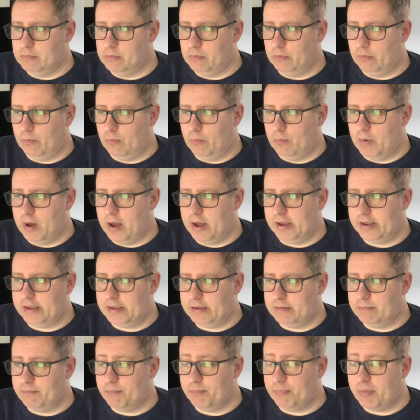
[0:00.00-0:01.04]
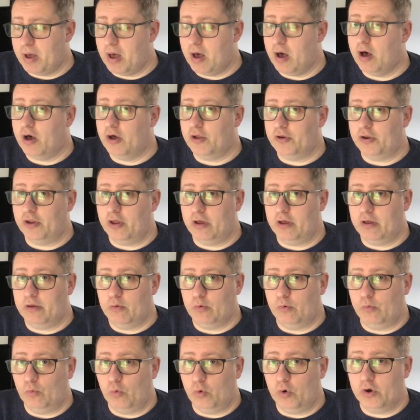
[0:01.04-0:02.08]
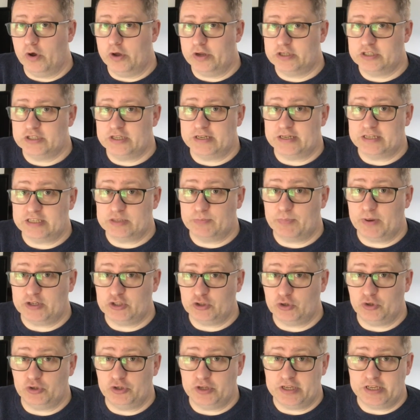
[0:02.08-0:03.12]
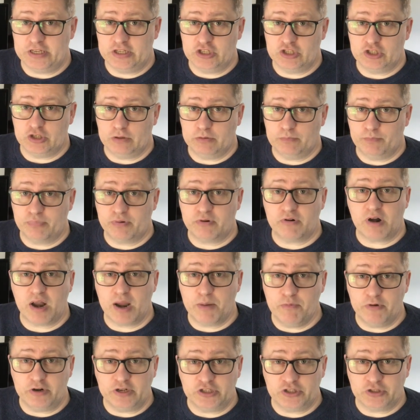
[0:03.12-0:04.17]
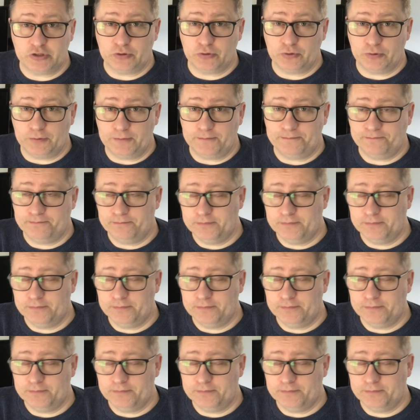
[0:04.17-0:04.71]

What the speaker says: my partner works in a special needs primary school.